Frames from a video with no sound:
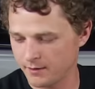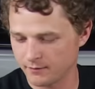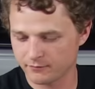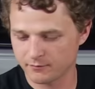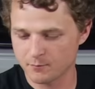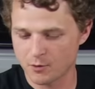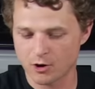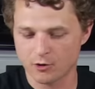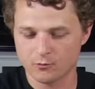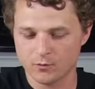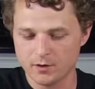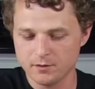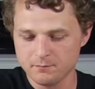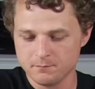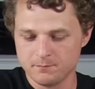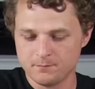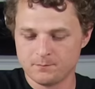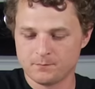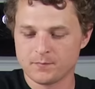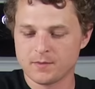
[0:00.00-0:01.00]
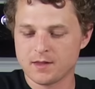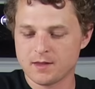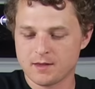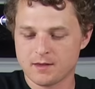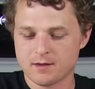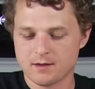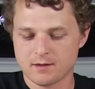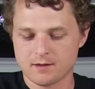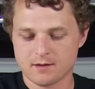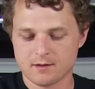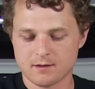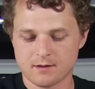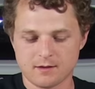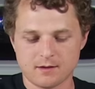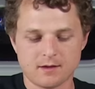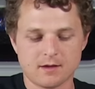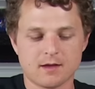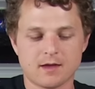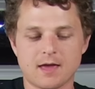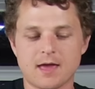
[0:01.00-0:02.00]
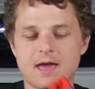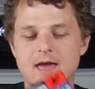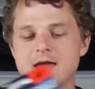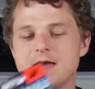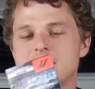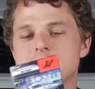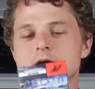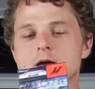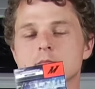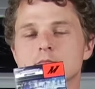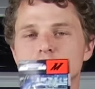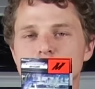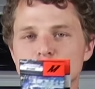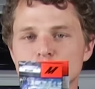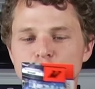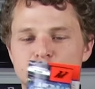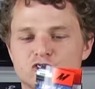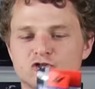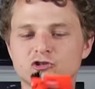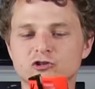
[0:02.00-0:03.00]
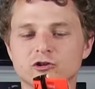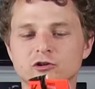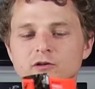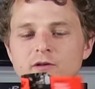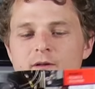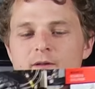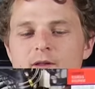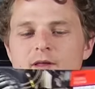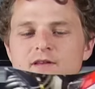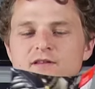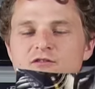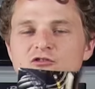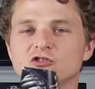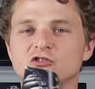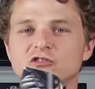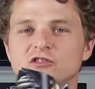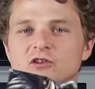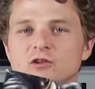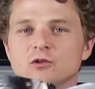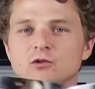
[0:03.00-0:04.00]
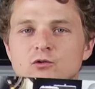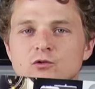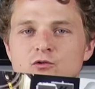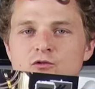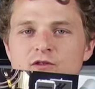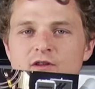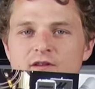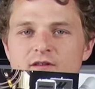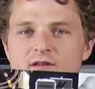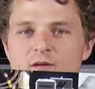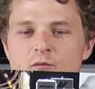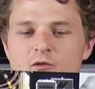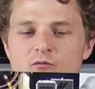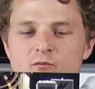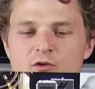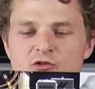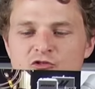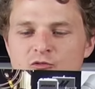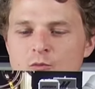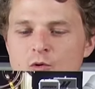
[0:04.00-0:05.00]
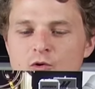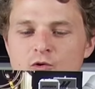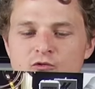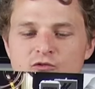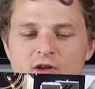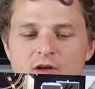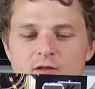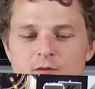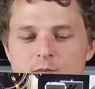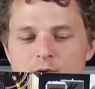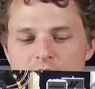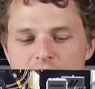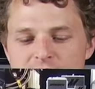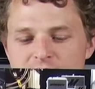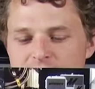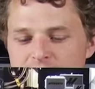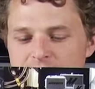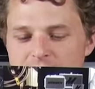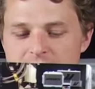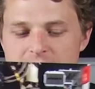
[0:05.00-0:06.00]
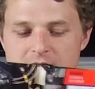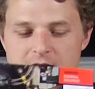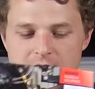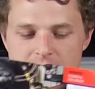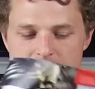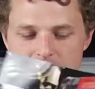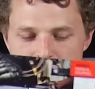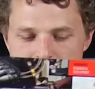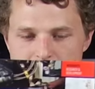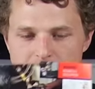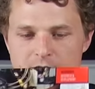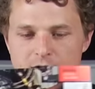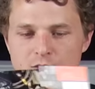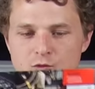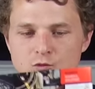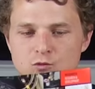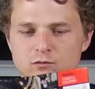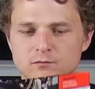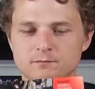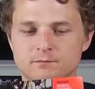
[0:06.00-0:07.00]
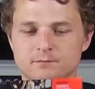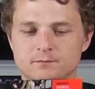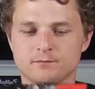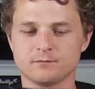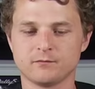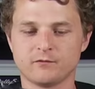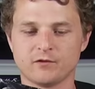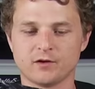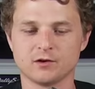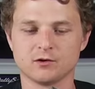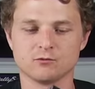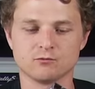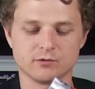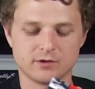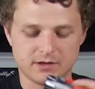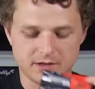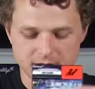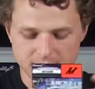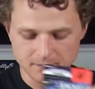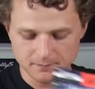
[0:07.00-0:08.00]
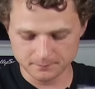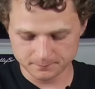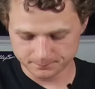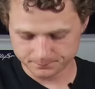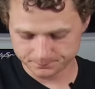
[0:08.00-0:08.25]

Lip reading: some hardware, a brochure, and this just includes some of Mishimoto's other parts that they carry, kind of cool, fun to read,